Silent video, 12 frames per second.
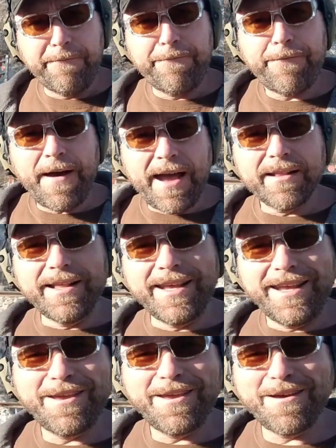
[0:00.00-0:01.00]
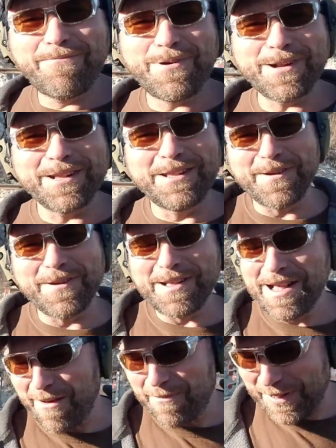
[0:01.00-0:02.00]
finally put a different
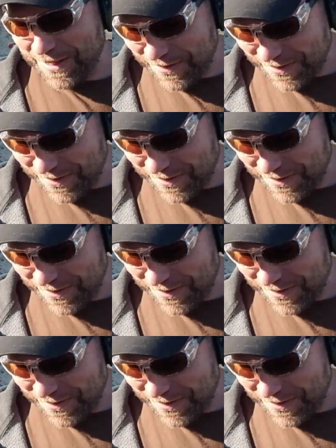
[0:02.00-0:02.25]
optic